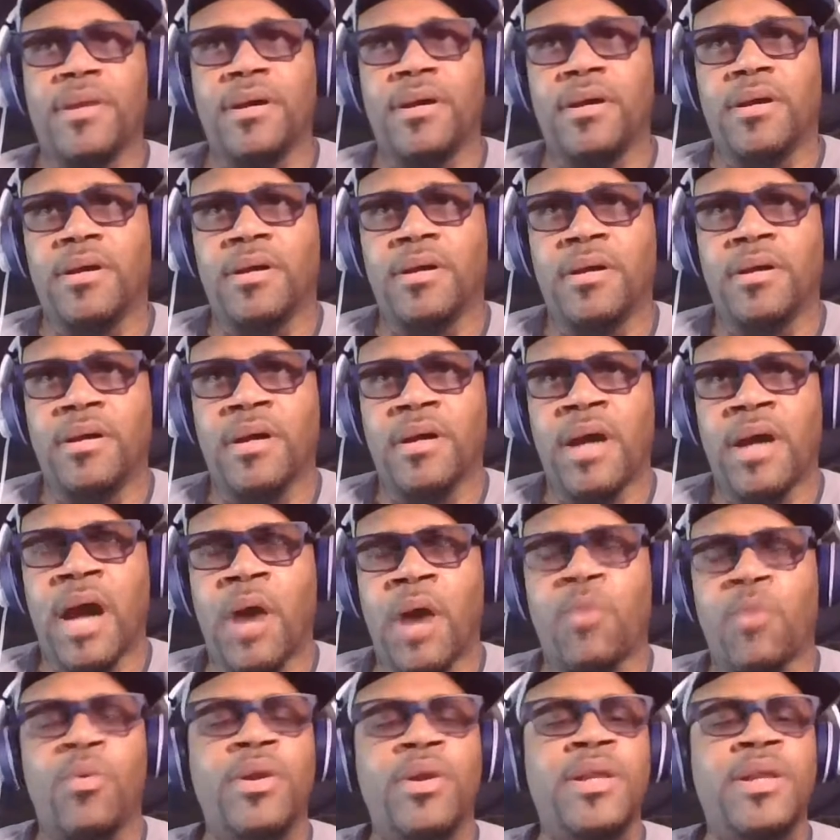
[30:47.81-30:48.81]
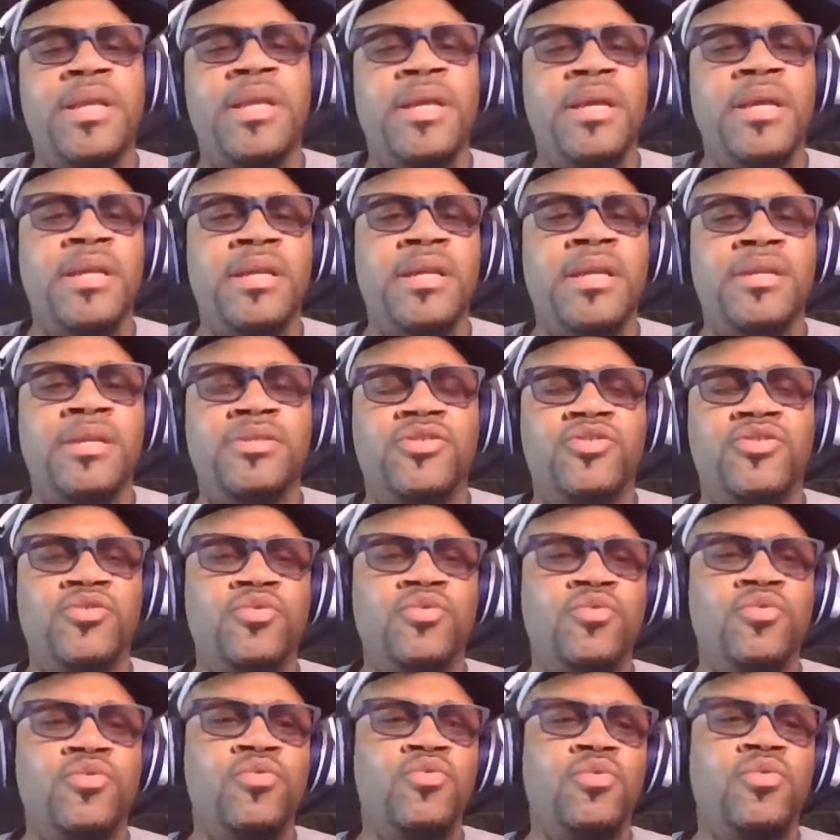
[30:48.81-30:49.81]
I want to get
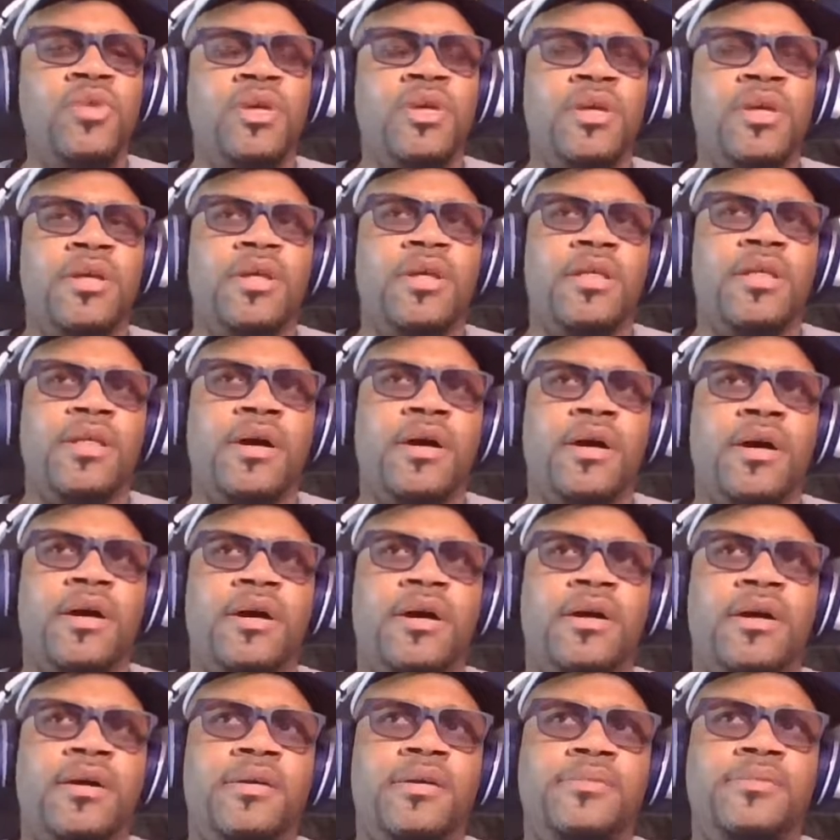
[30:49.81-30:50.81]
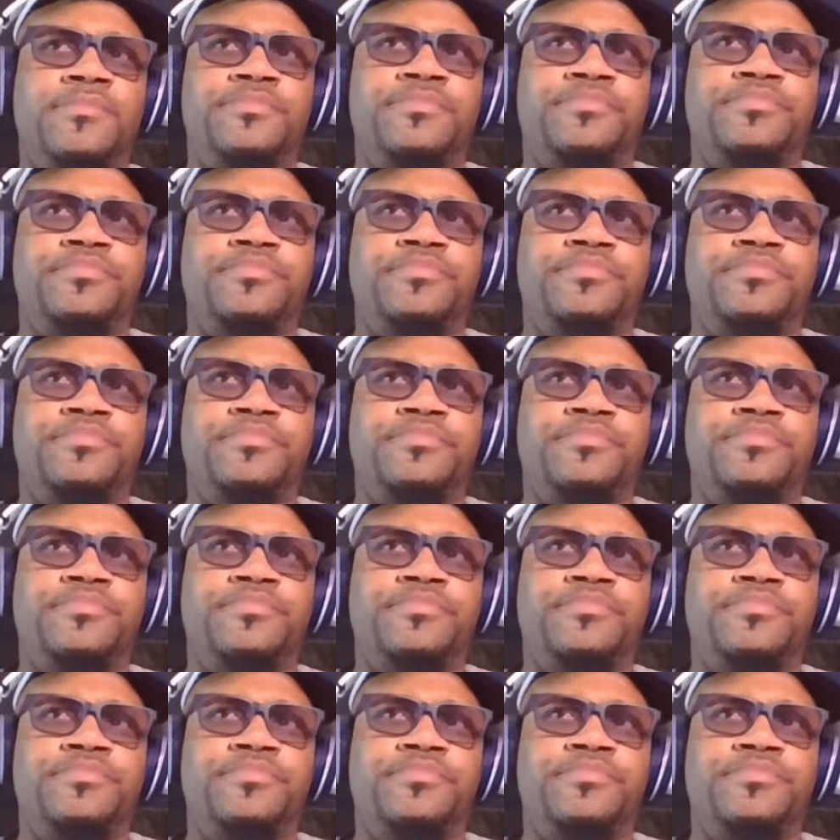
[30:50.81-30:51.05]
into uh,